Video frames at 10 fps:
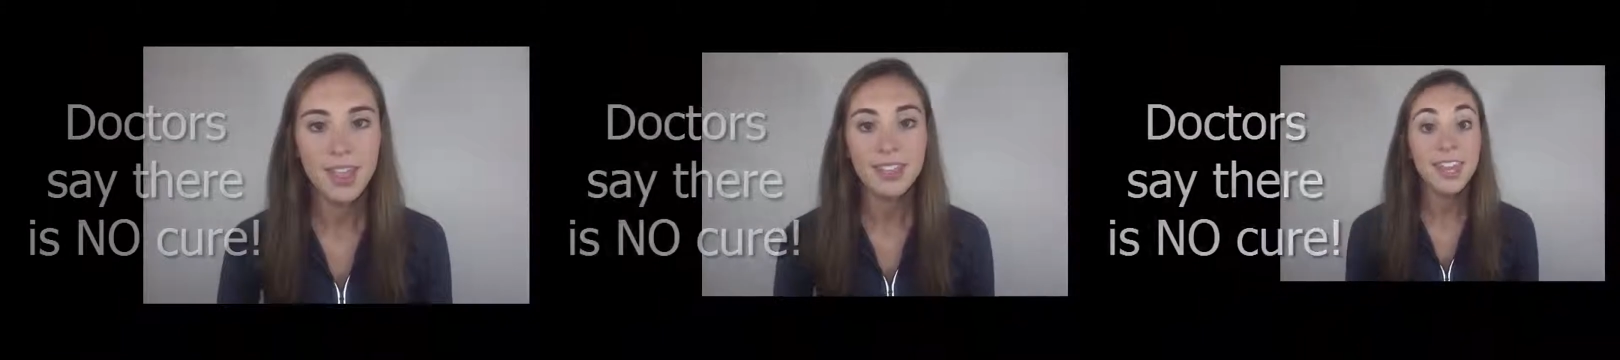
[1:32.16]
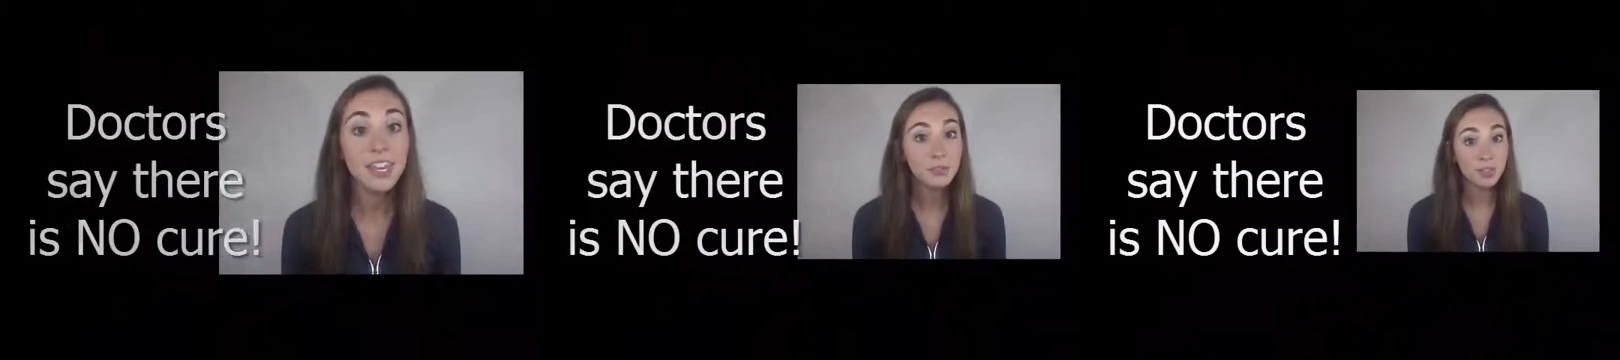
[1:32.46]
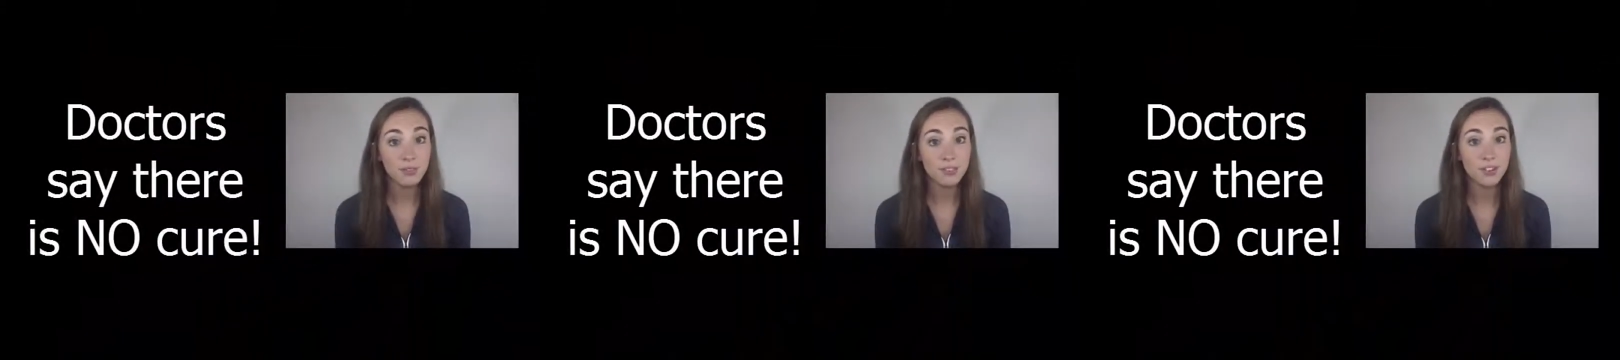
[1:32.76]
Getting
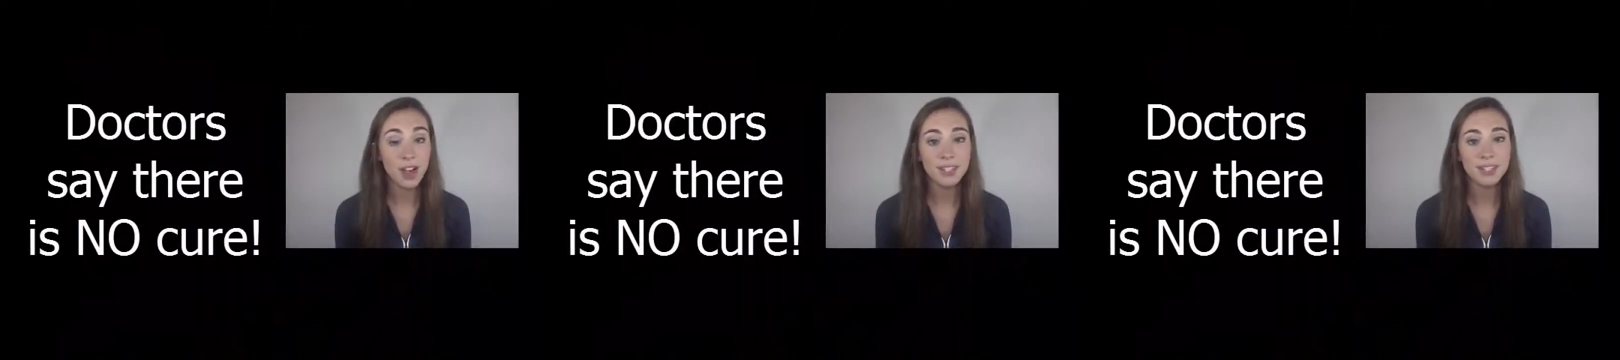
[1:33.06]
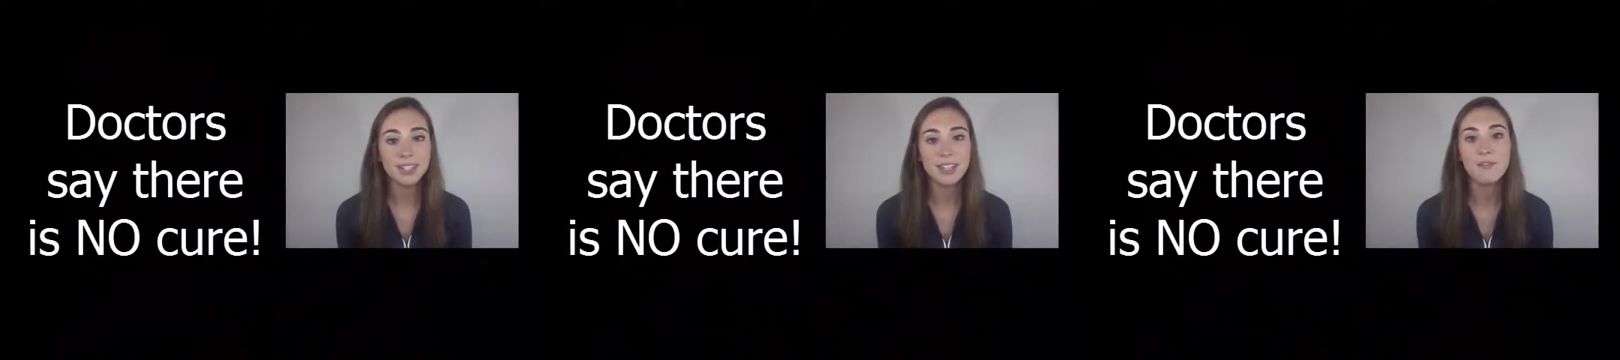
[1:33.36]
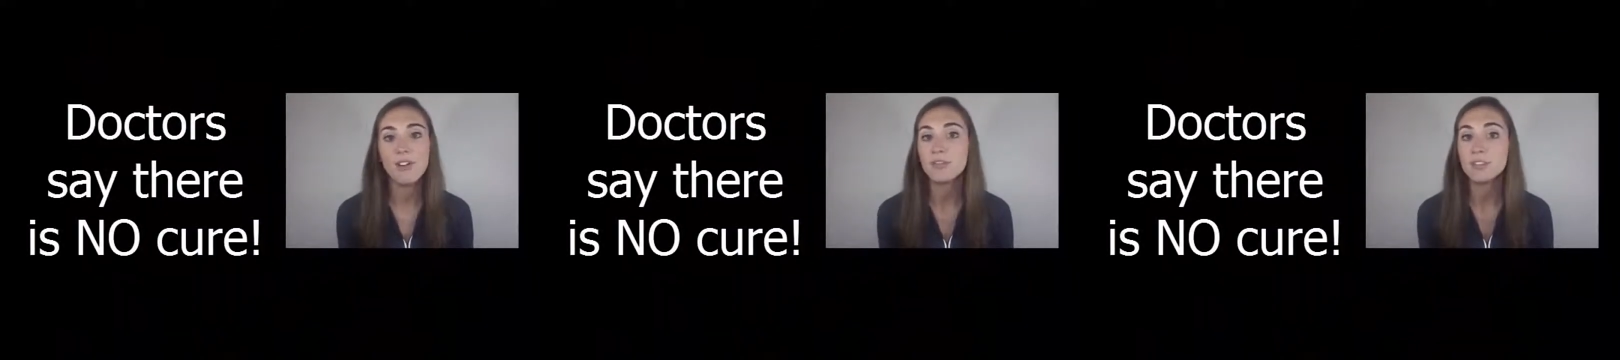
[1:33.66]
rid of psoriasis
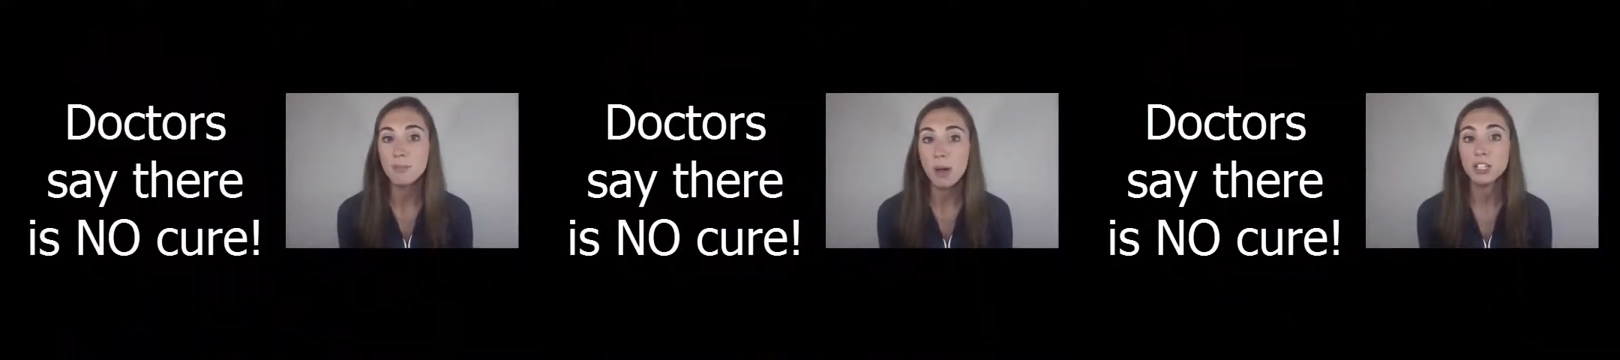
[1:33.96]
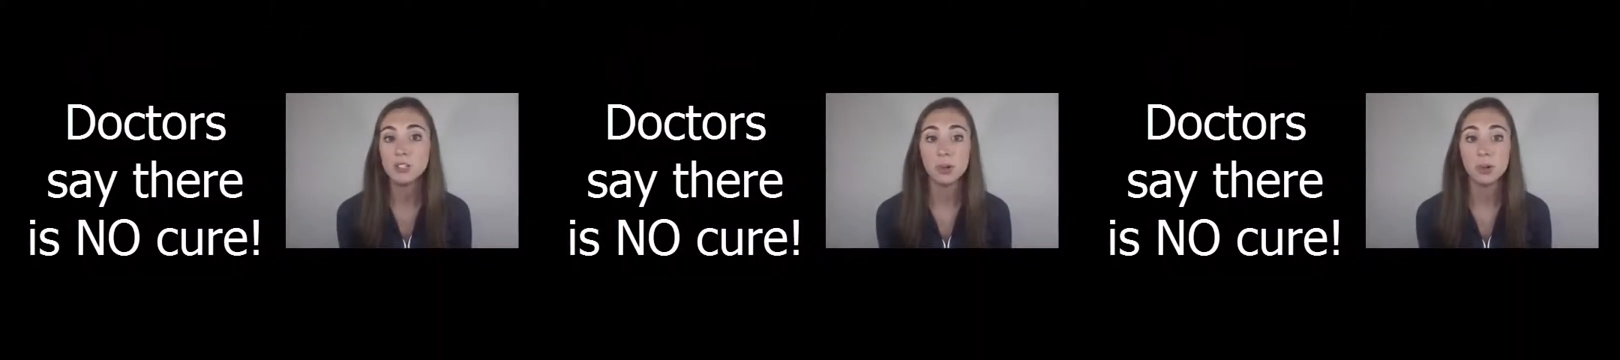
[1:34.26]
involves much